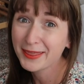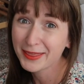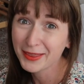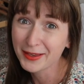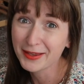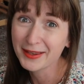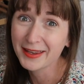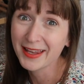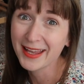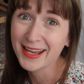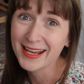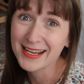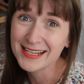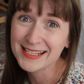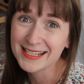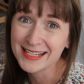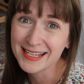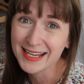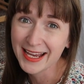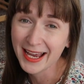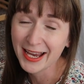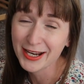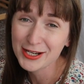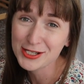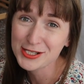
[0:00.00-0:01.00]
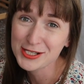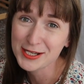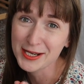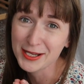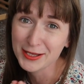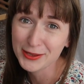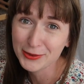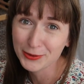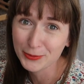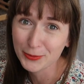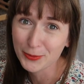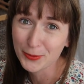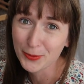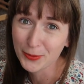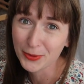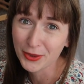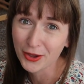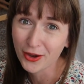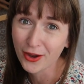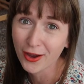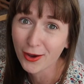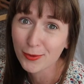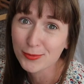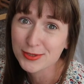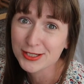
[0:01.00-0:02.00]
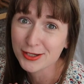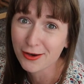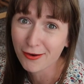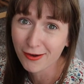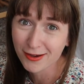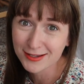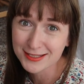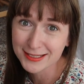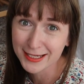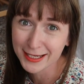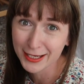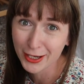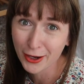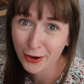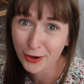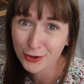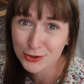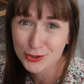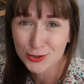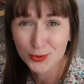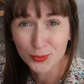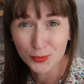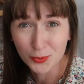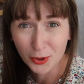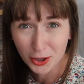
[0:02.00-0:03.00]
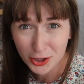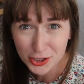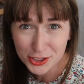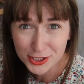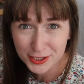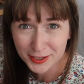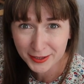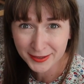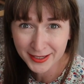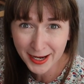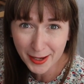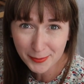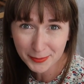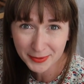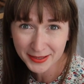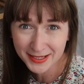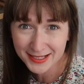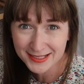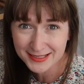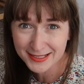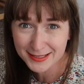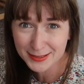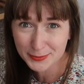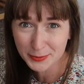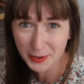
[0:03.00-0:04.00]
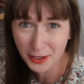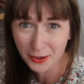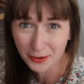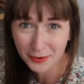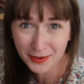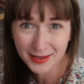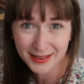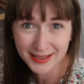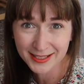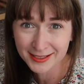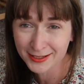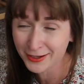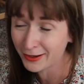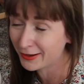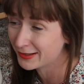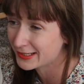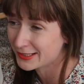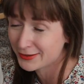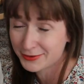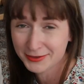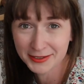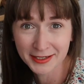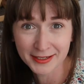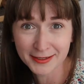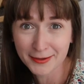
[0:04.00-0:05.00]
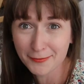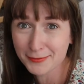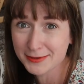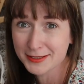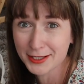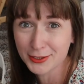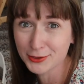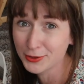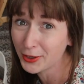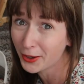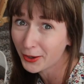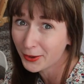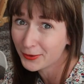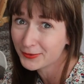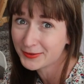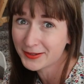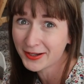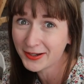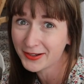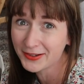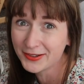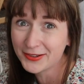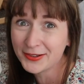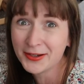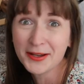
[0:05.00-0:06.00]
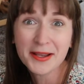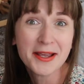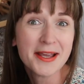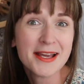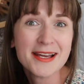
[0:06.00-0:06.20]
the lady actually thought that I was asking her to wash the nappies as well at the nursery, and I was like, no,